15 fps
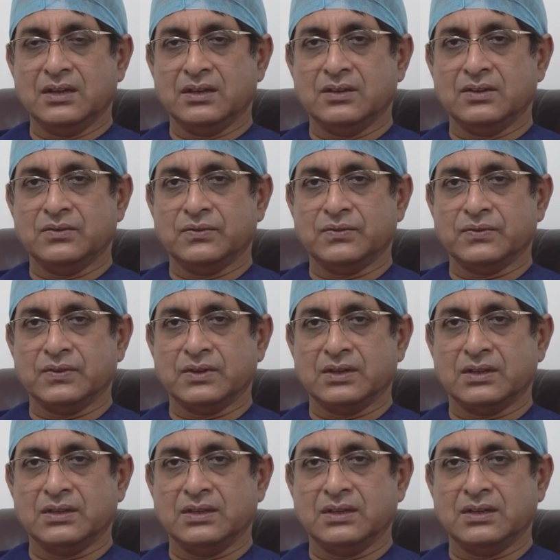if
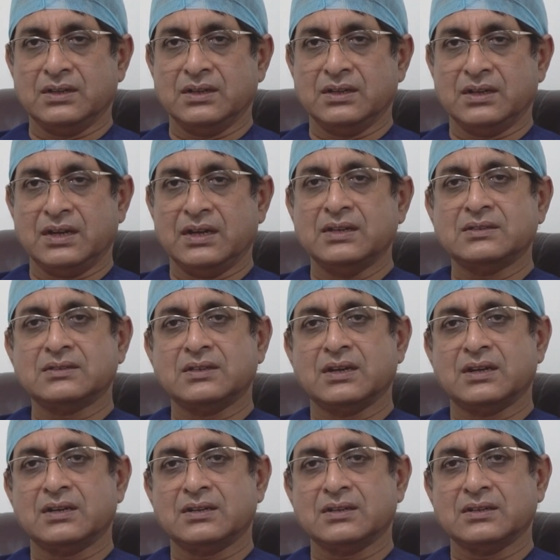they realize
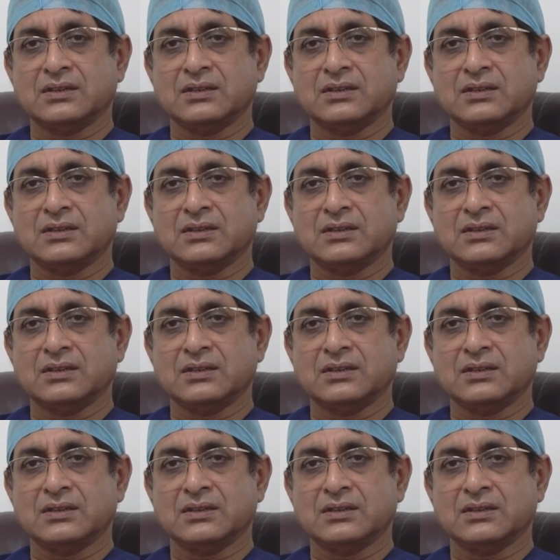that